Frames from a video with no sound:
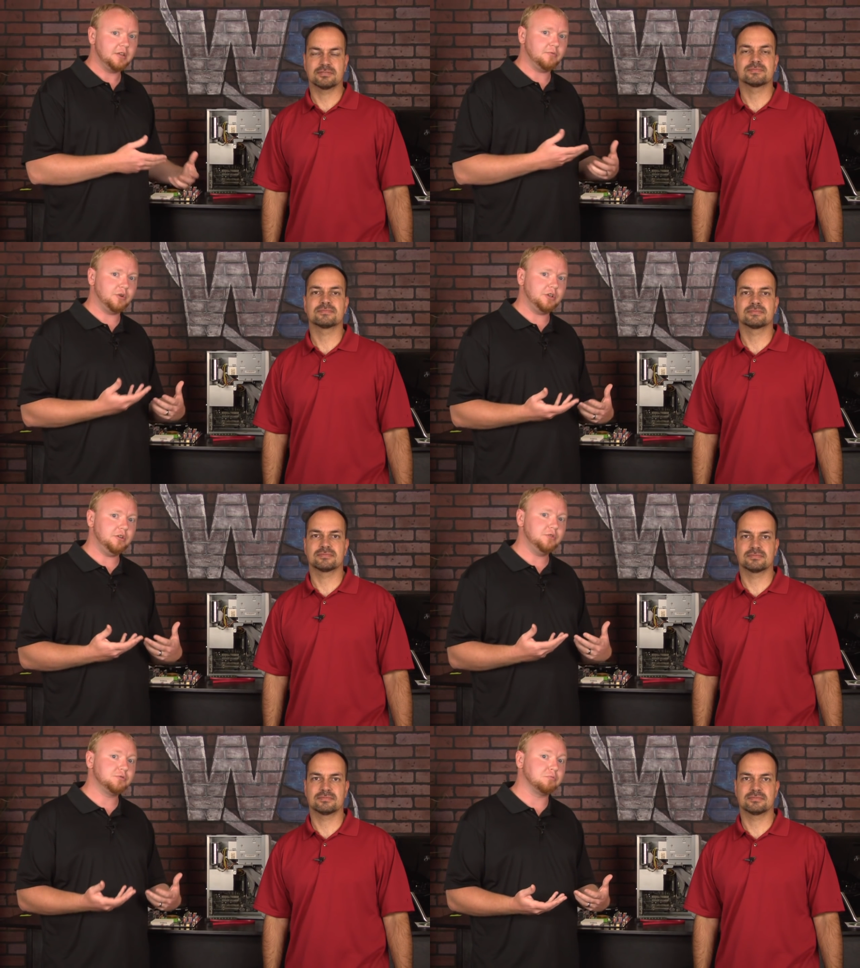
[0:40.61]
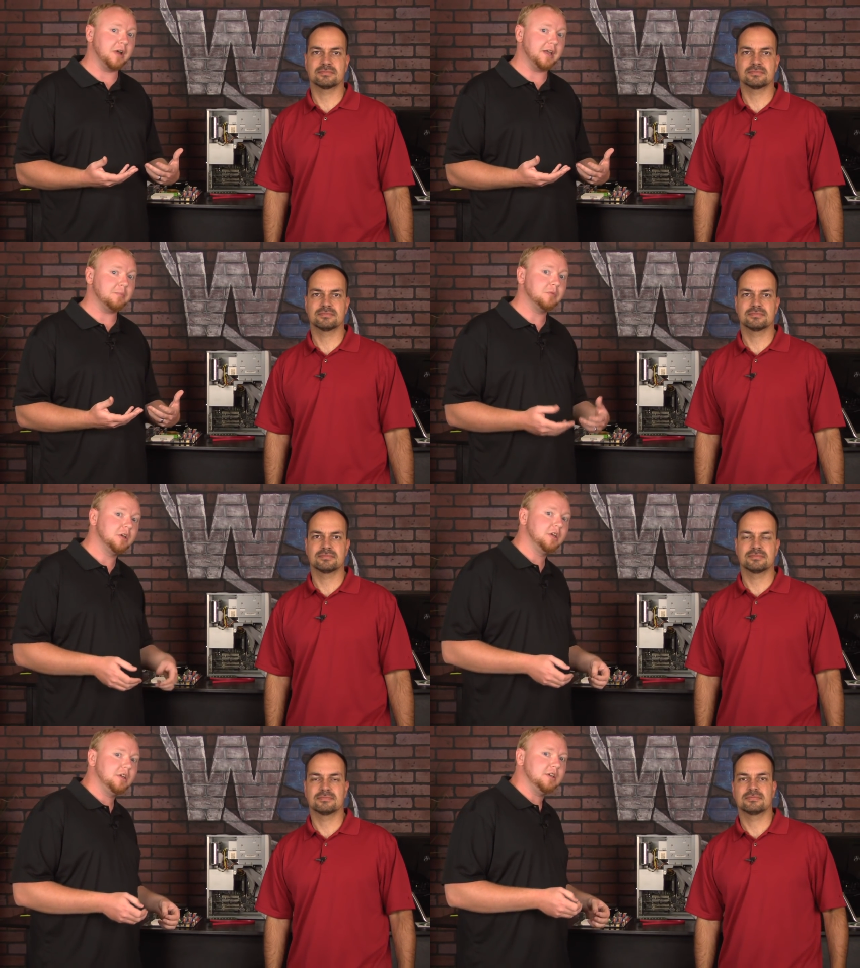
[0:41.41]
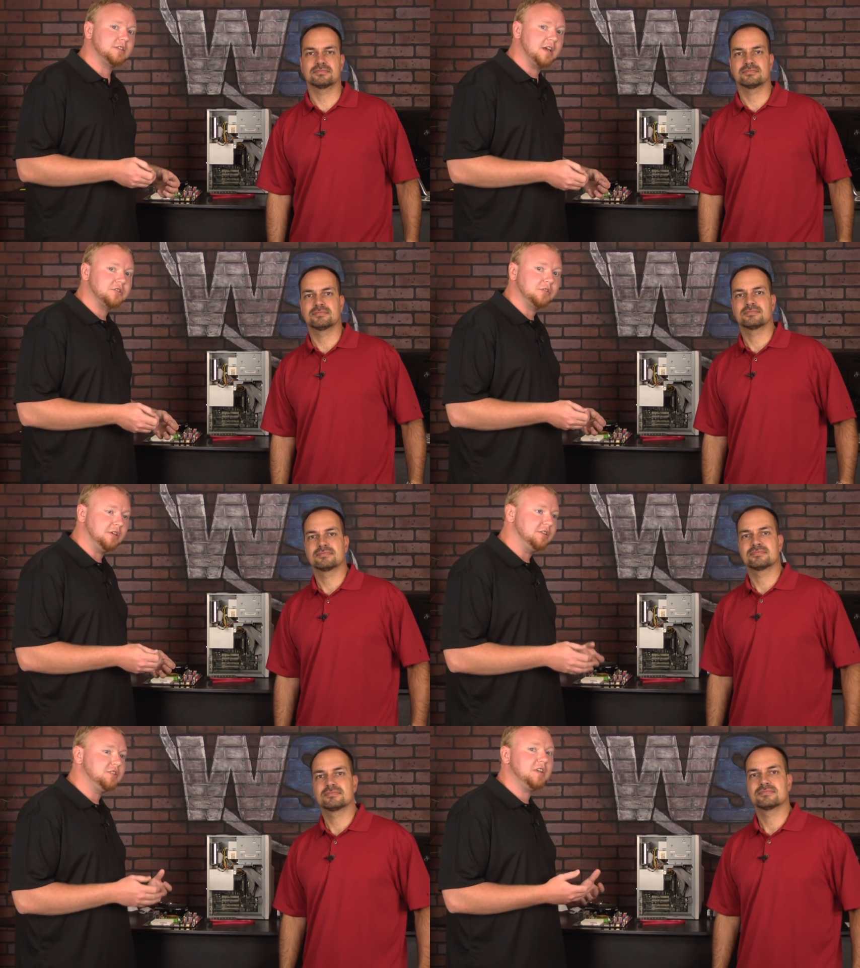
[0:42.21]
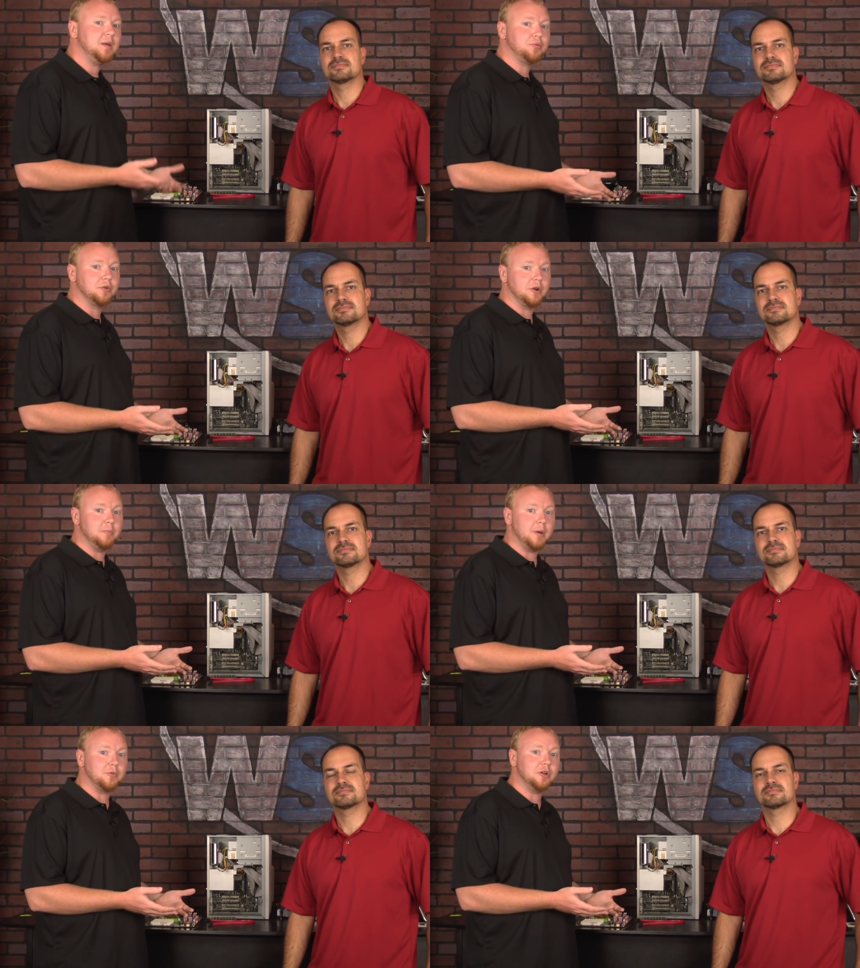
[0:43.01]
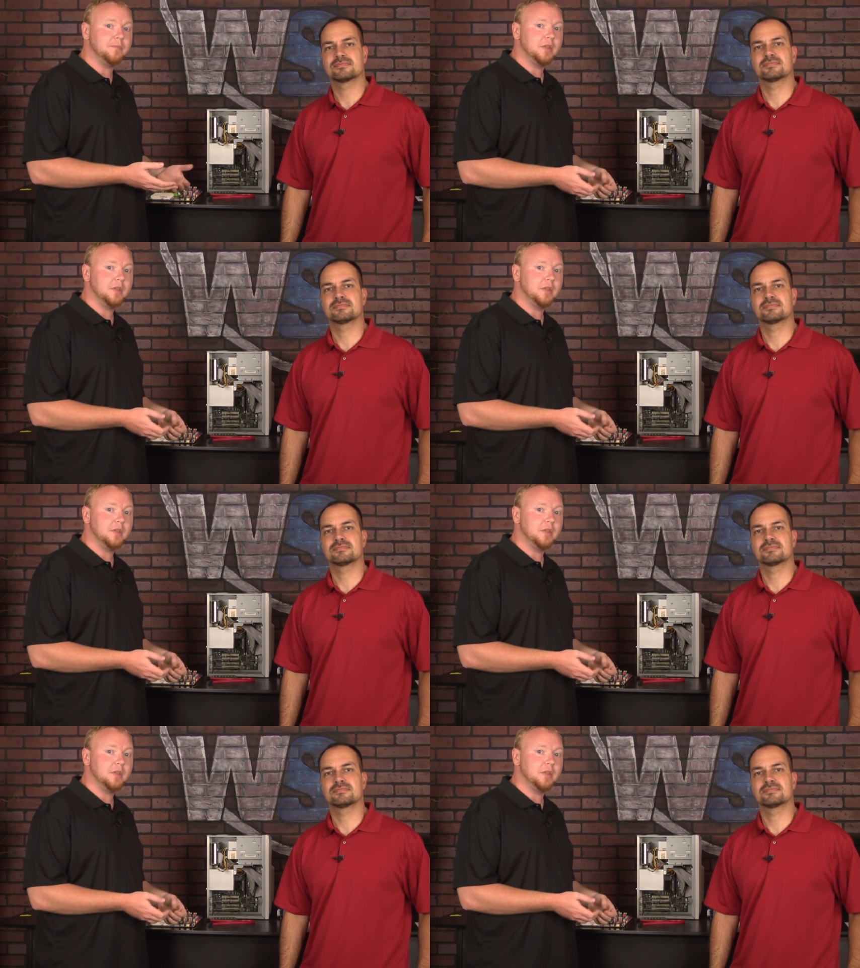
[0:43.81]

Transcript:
Speaker 1: When you use RAM, it's actually temporary memory.